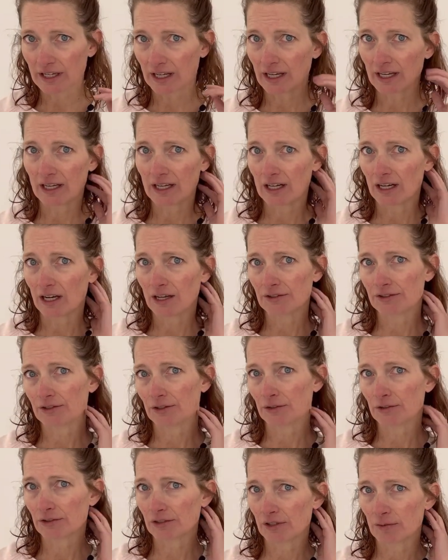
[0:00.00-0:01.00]
and
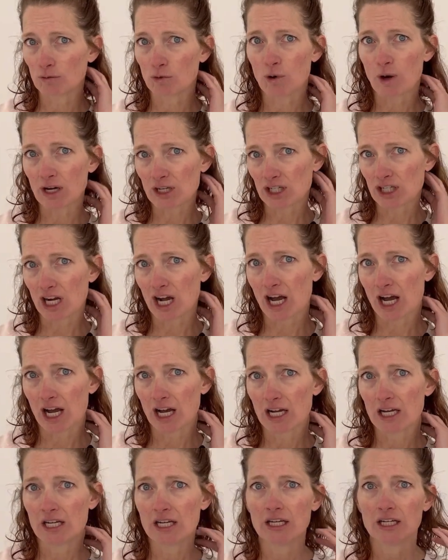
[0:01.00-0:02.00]
also some gua sha
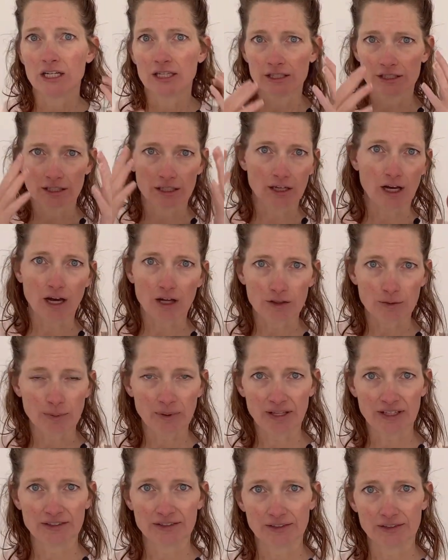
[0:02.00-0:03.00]
to all the
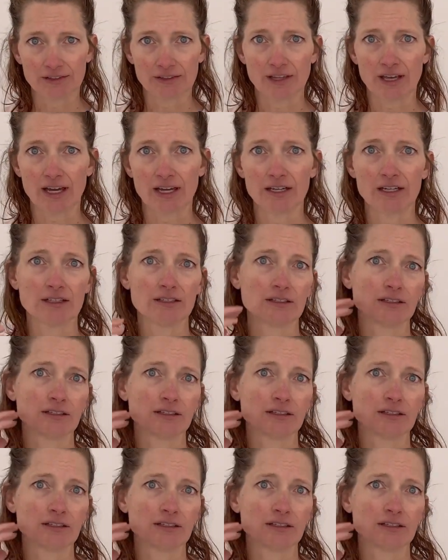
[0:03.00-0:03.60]
places that